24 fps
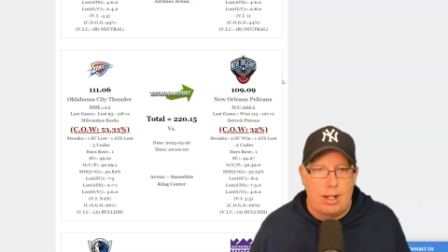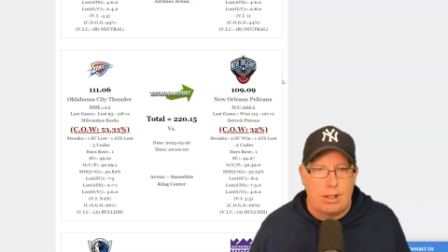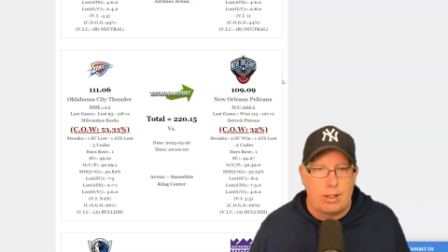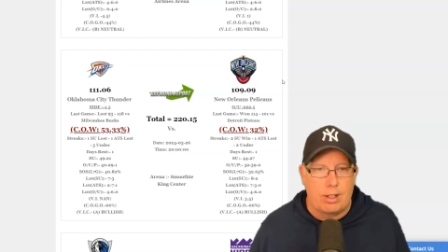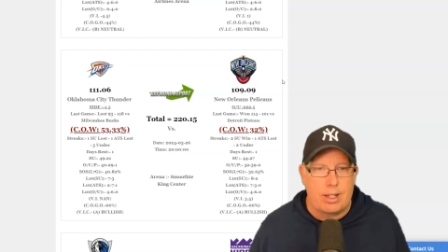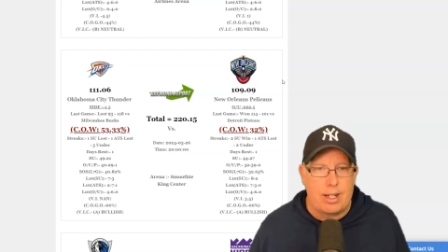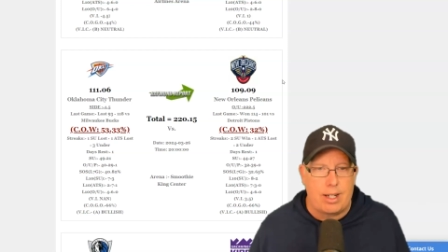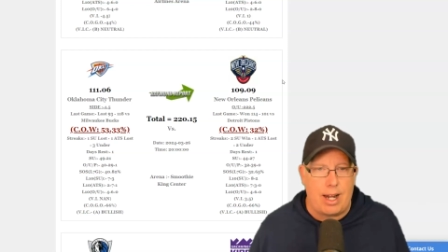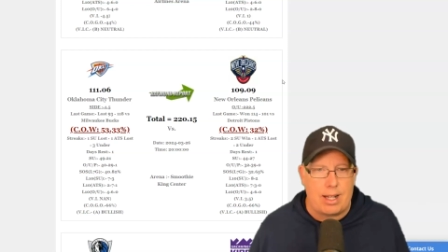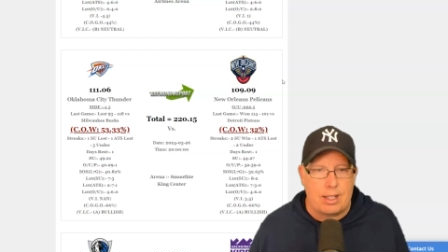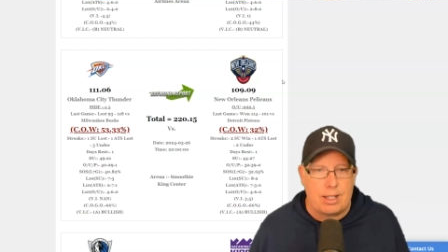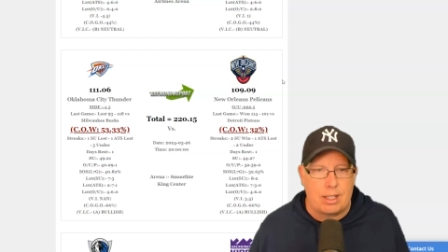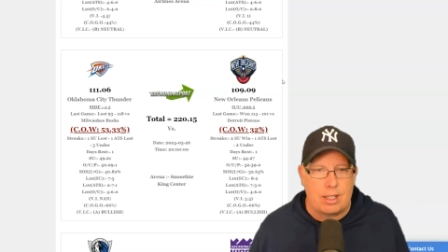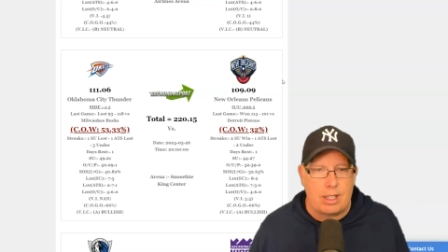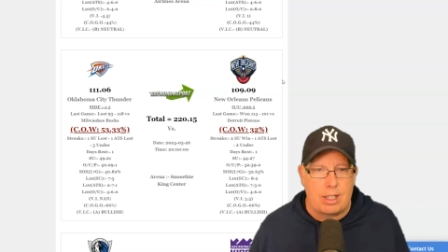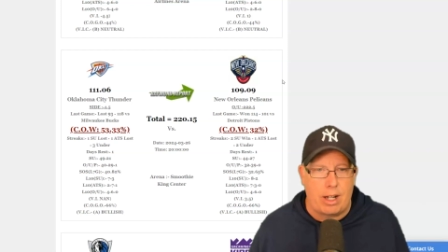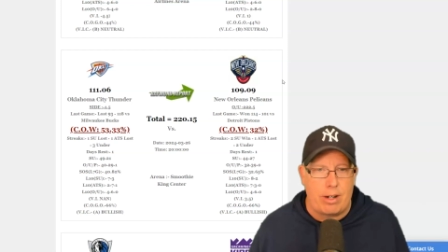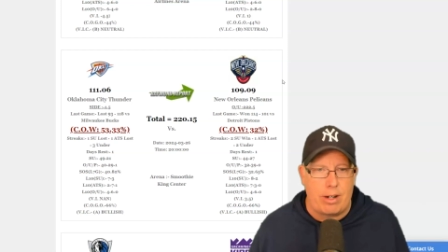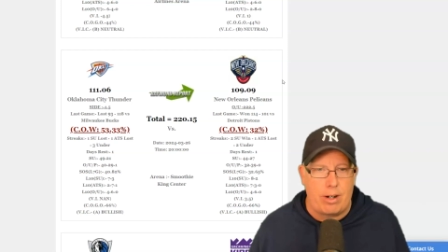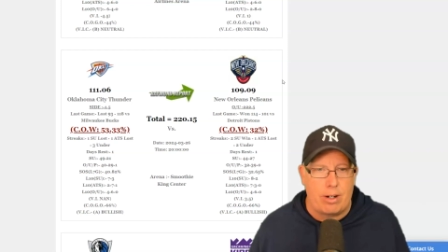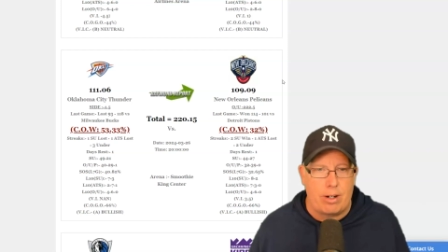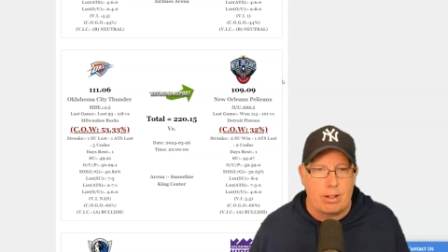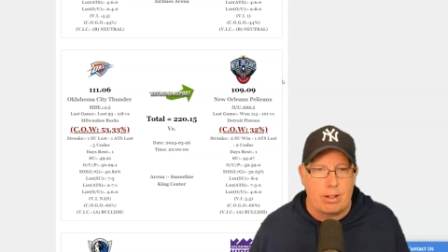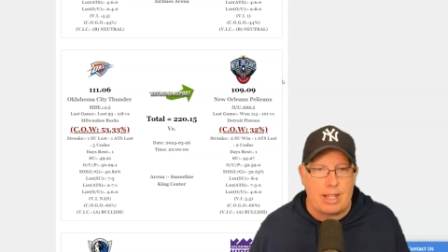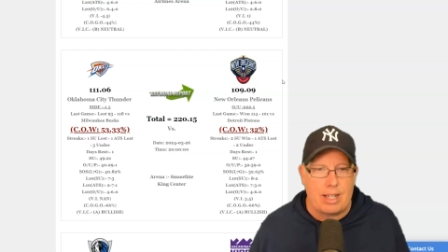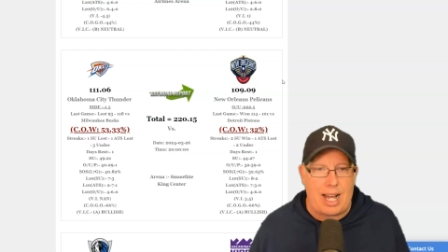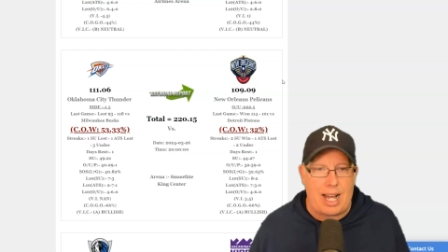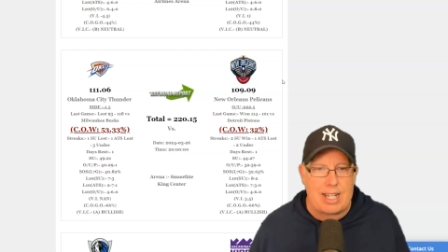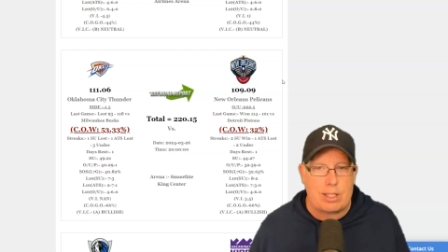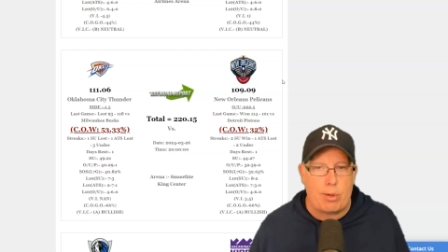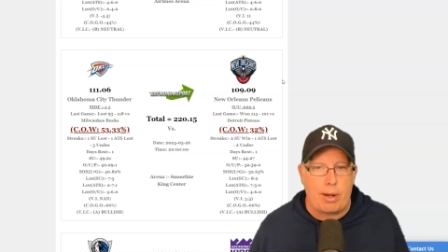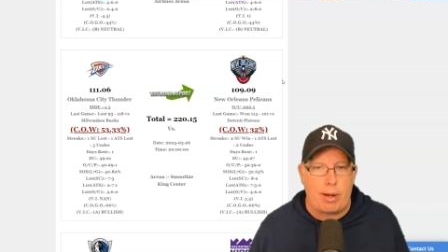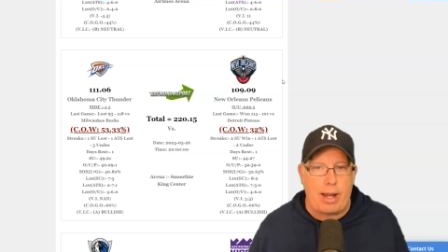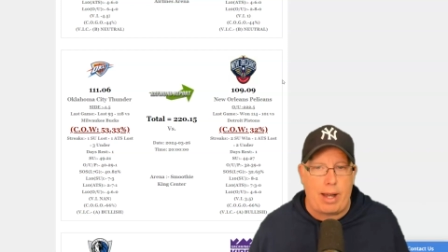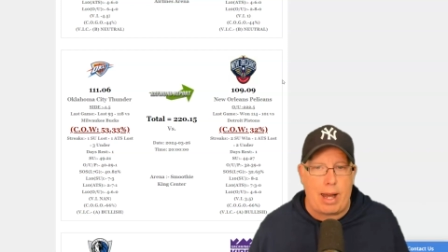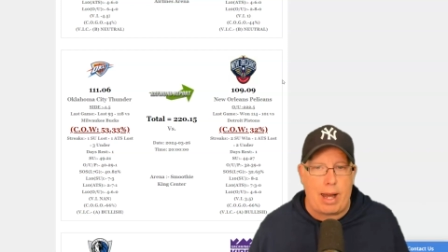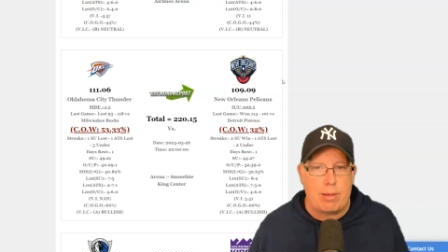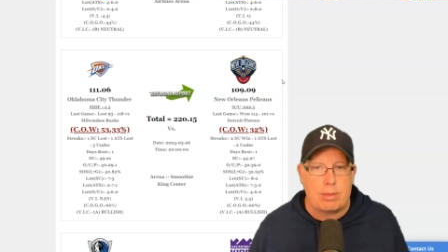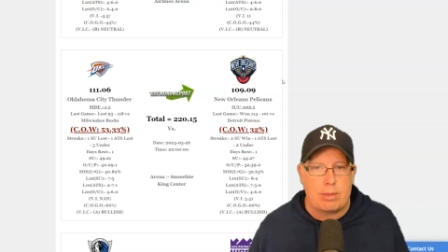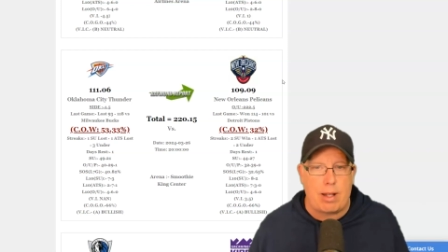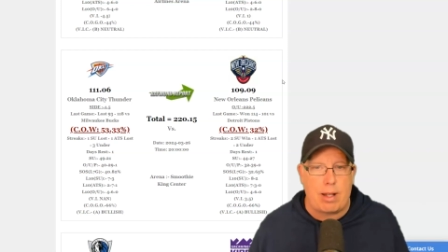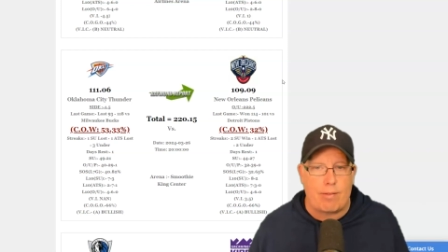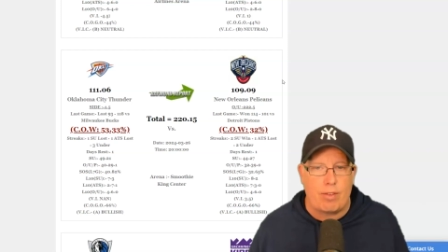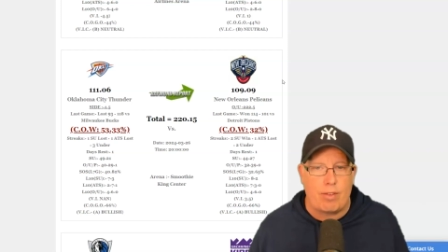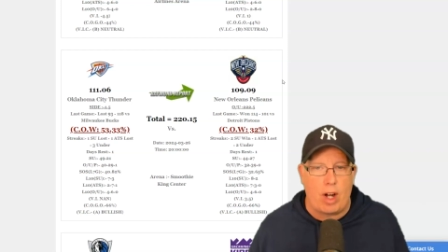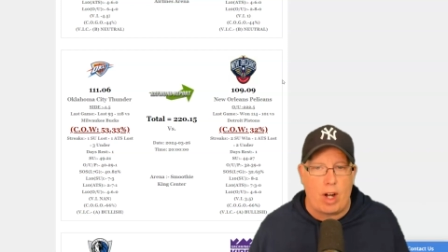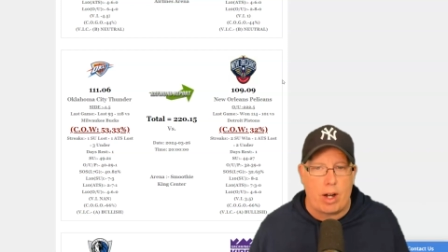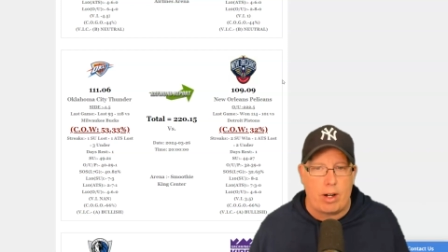Looking at the Thunder, last three games
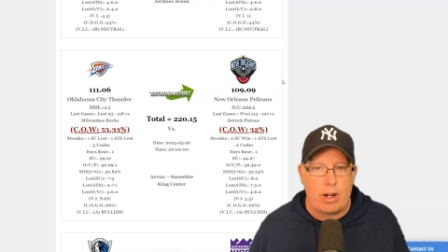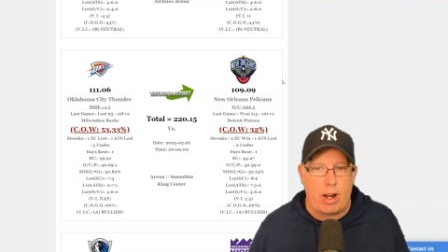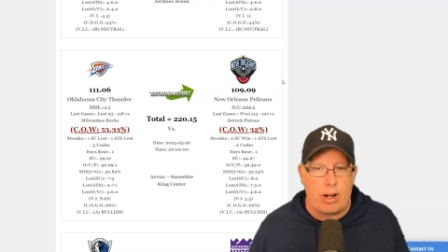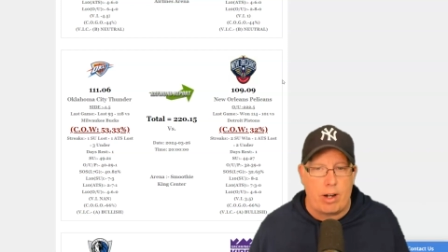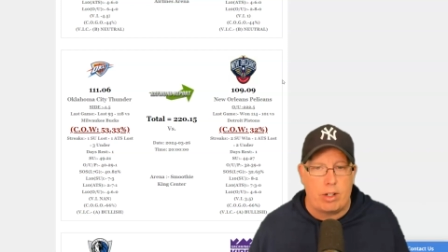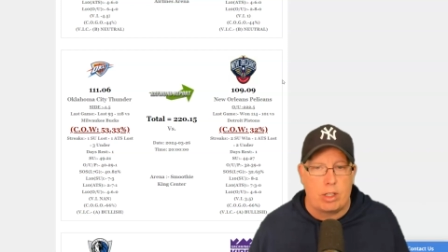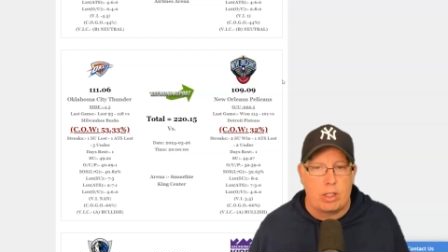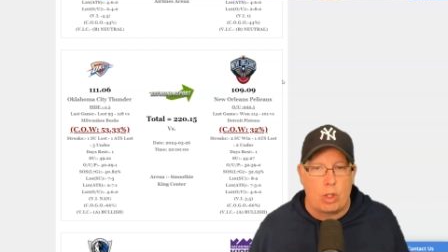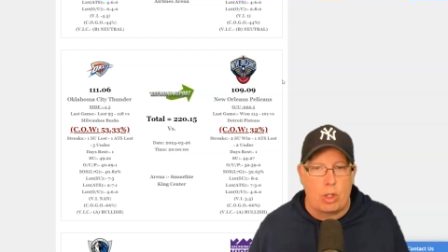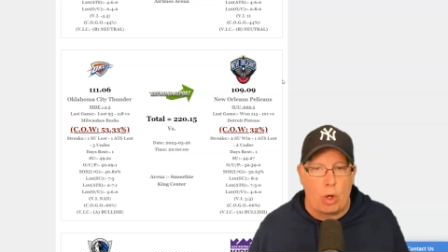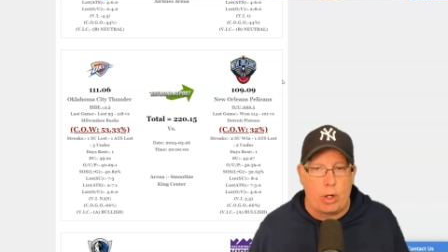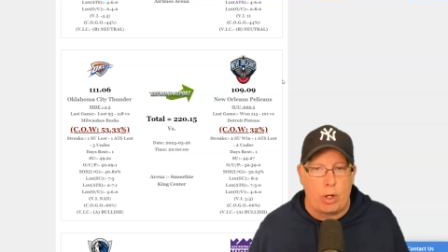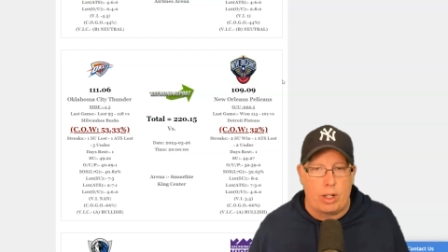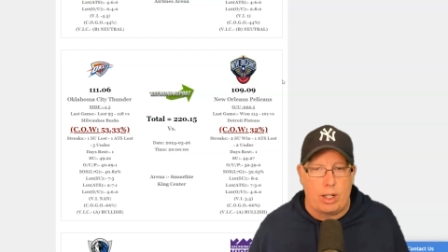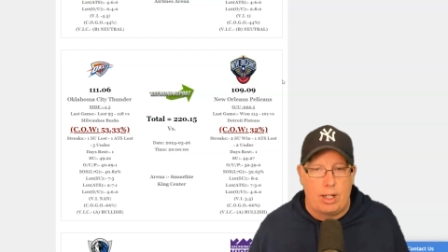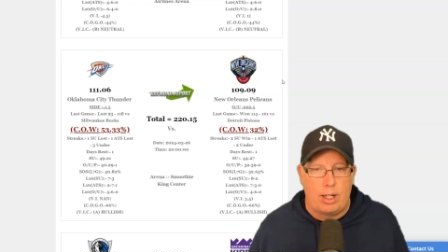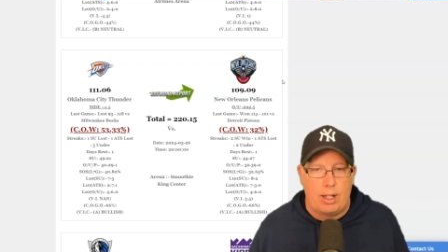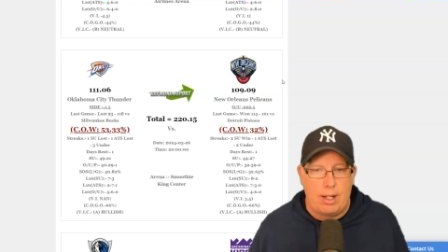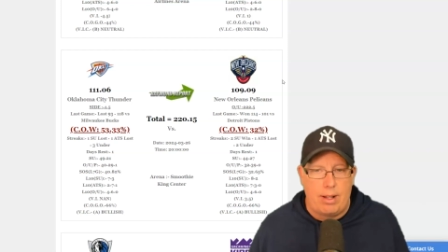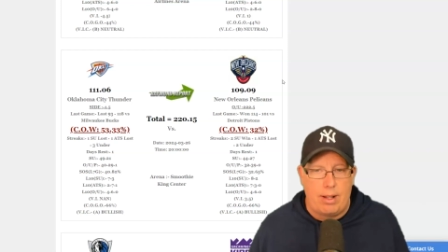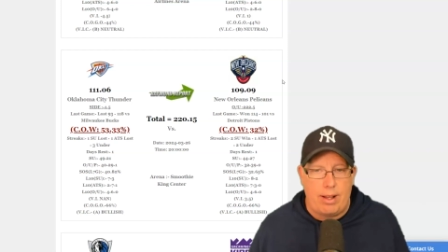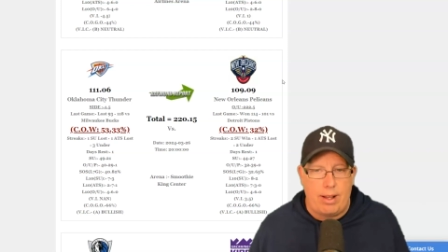I've gone under the total.